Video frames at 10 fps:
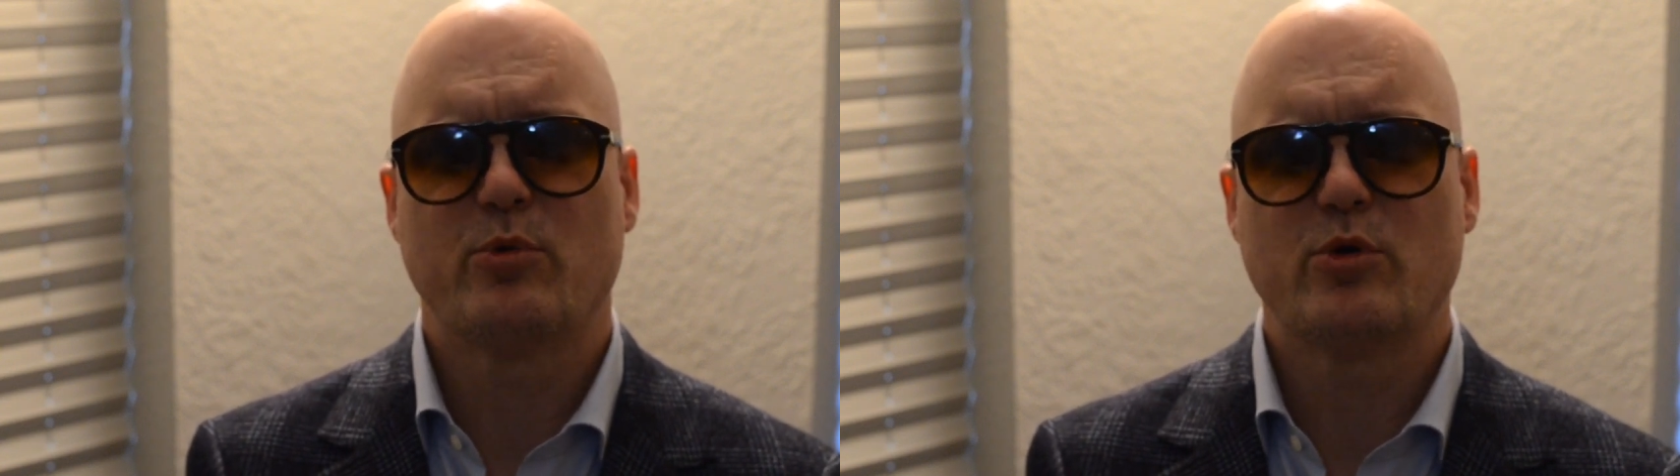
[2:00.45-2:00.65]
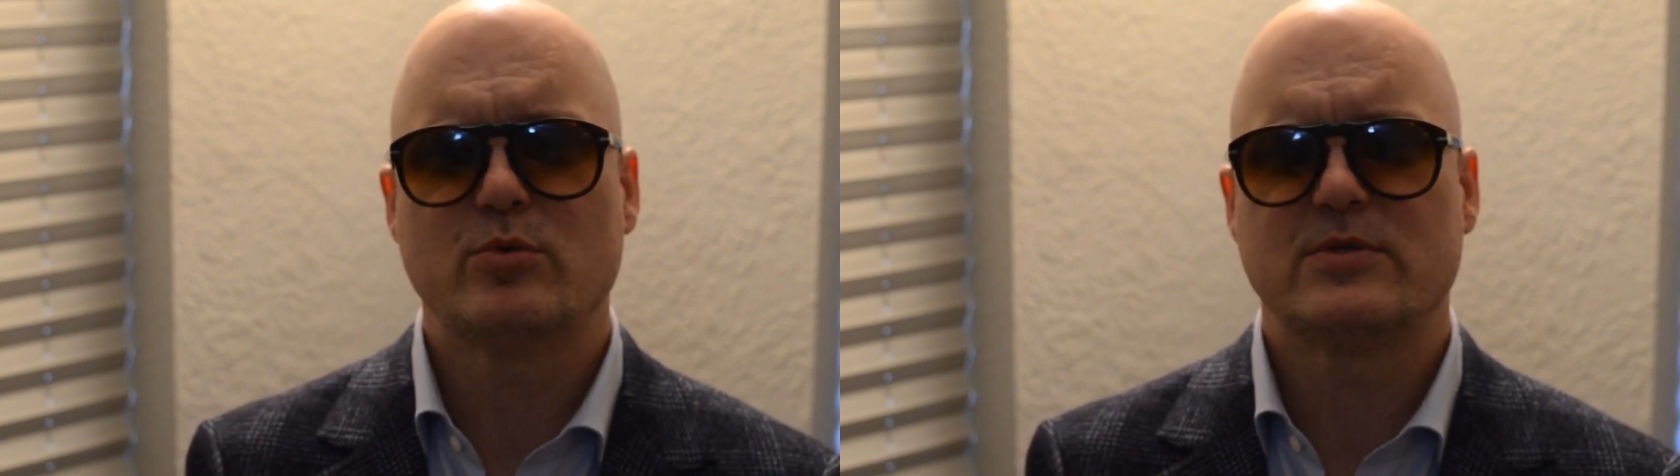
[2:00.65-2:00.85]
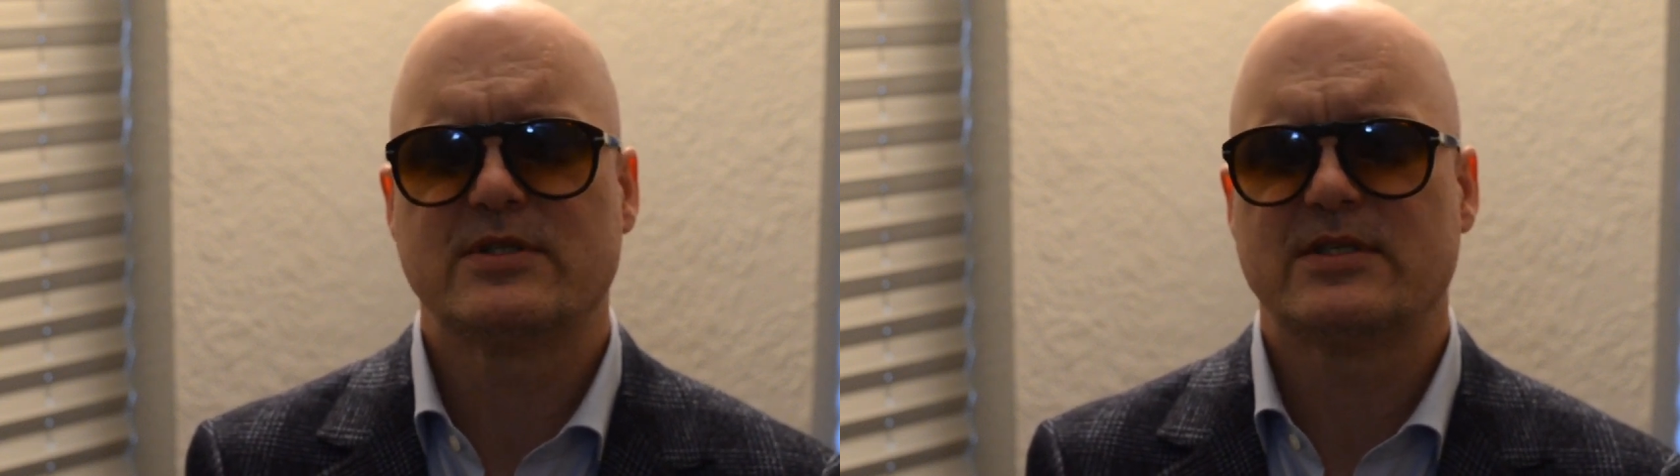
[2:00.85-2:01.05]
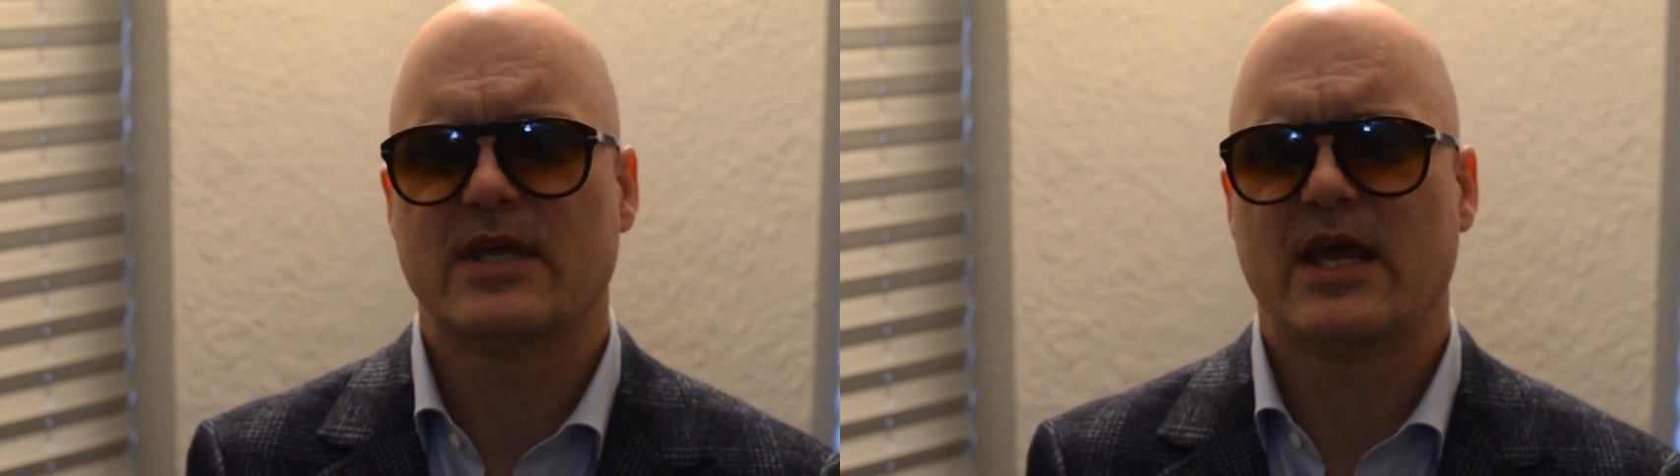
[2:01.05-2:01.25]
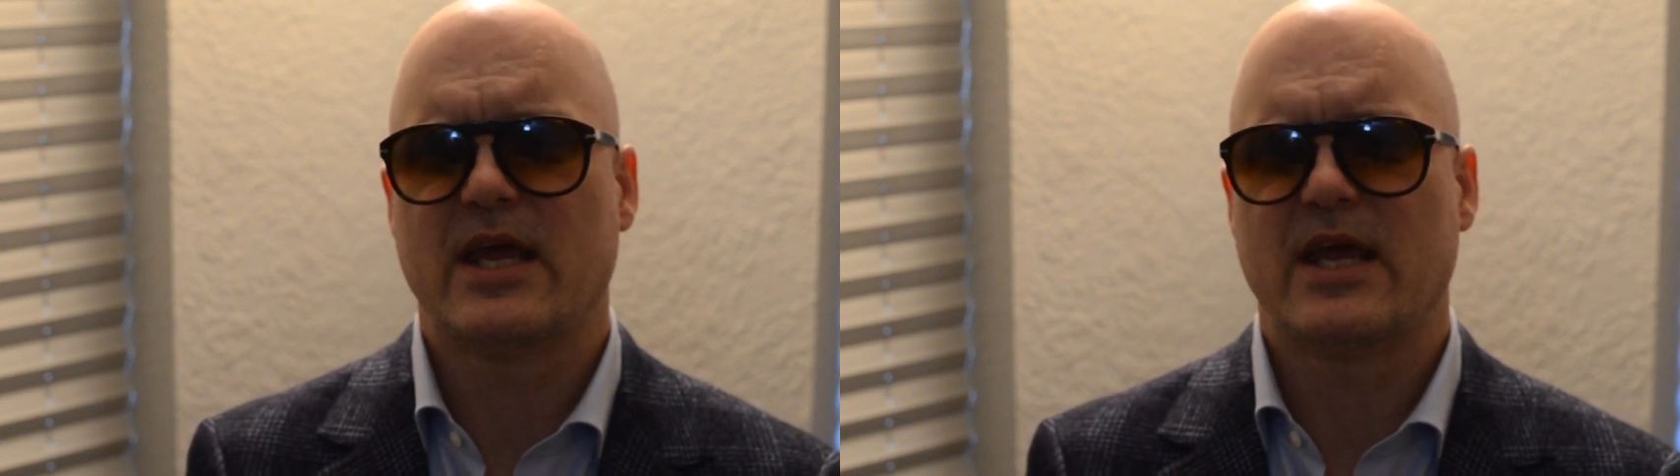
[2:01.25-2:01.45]
boots
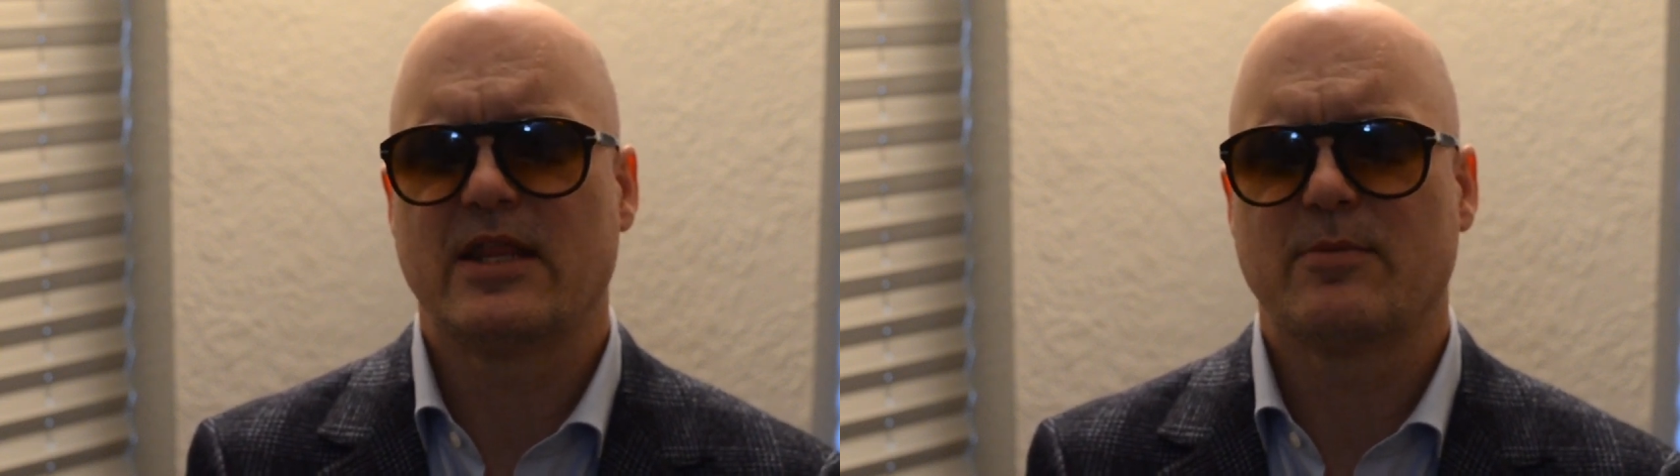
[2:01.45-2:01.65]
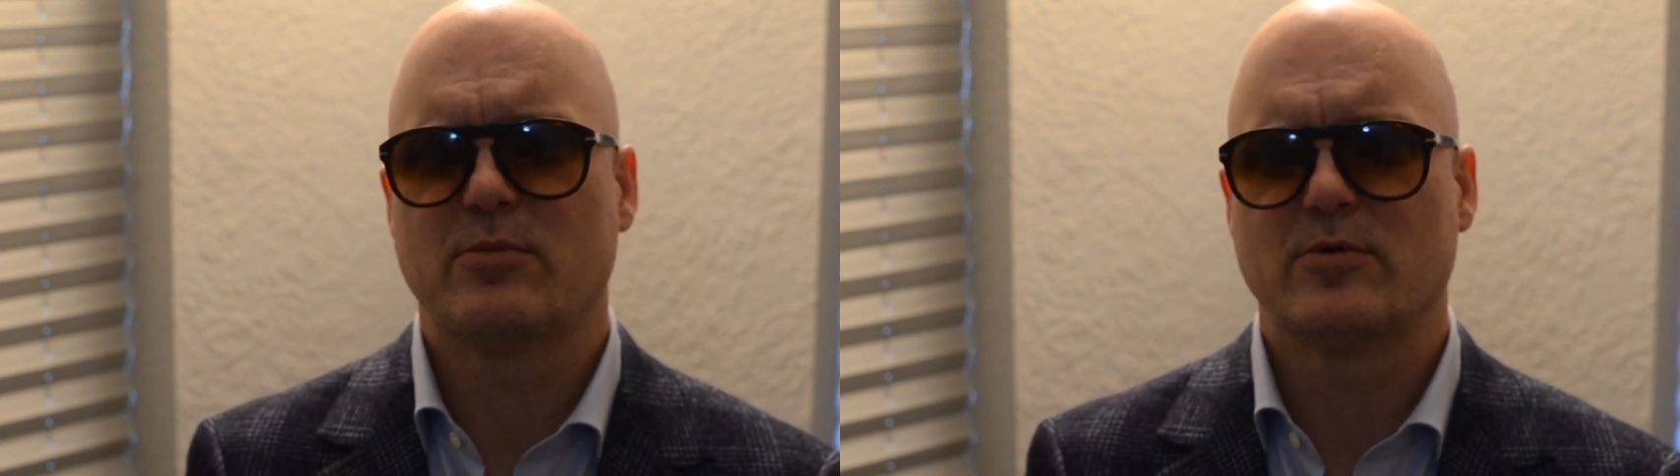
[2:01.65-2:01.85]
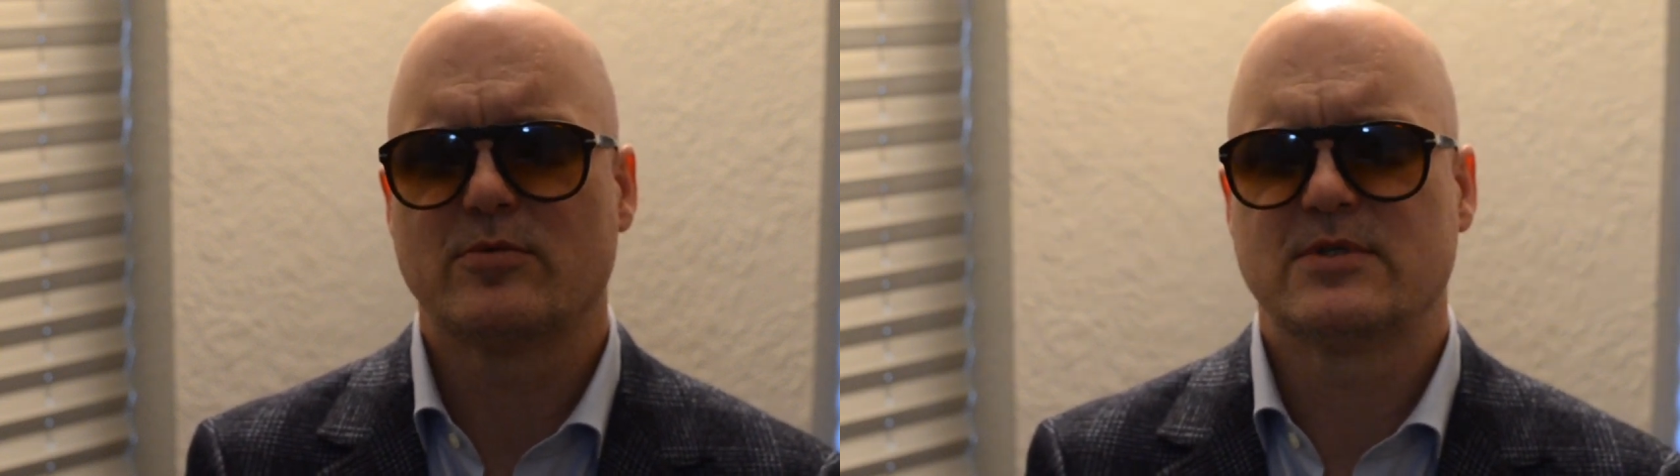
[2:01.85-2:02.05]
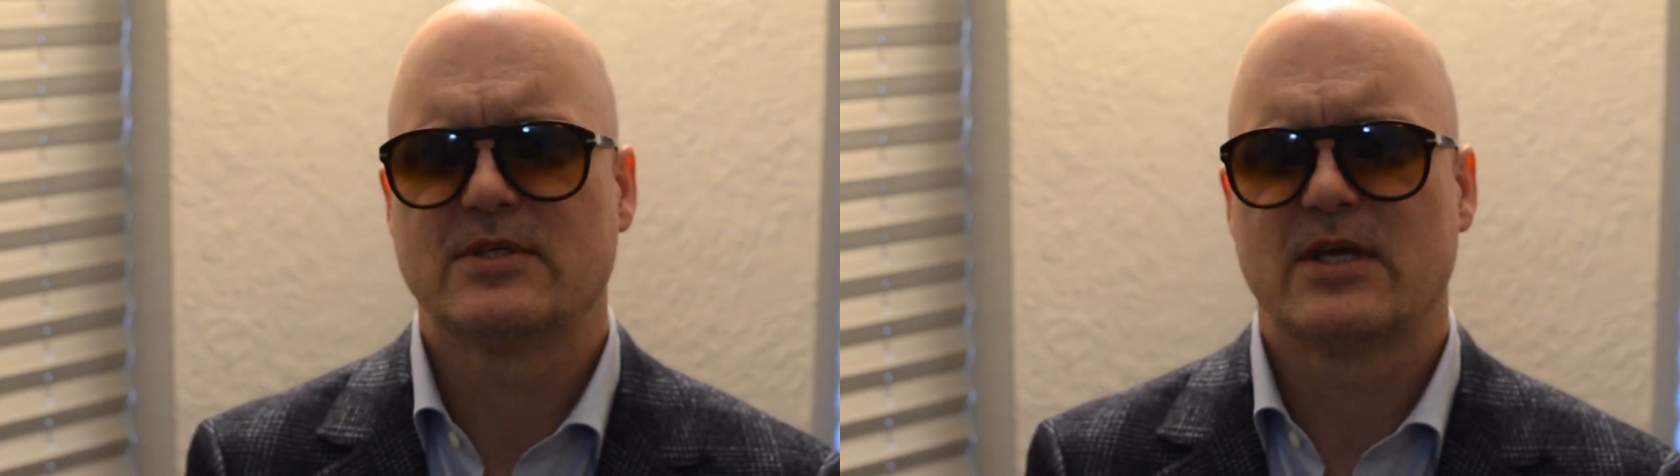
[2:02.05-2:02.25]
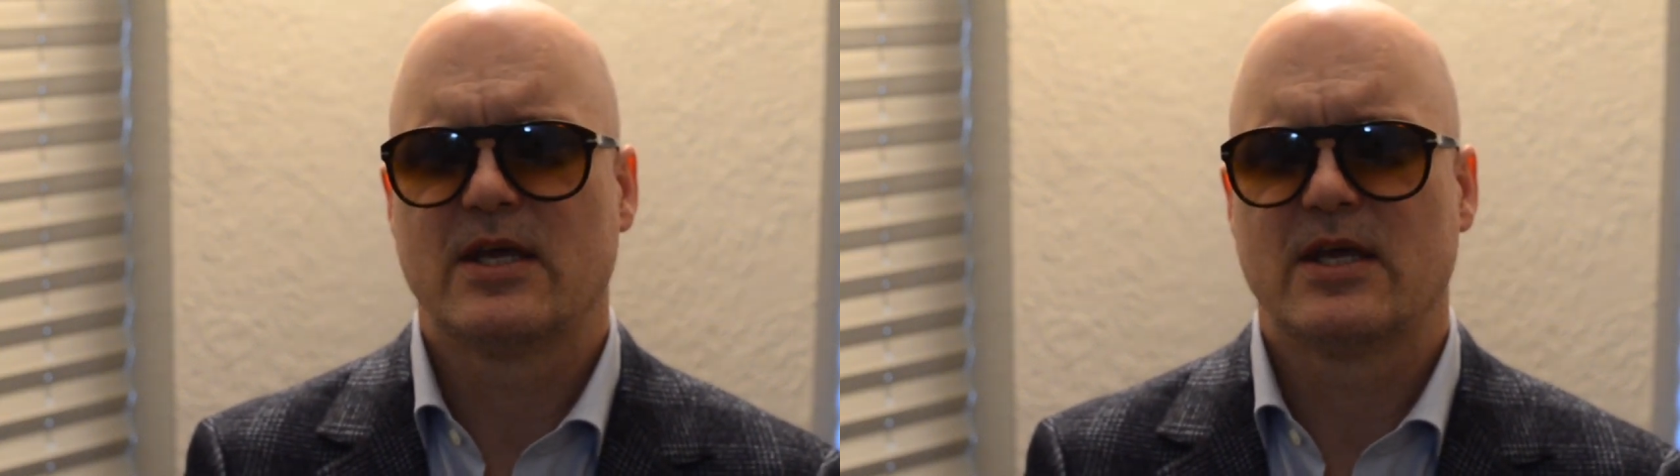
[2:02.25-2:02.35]
and the boots,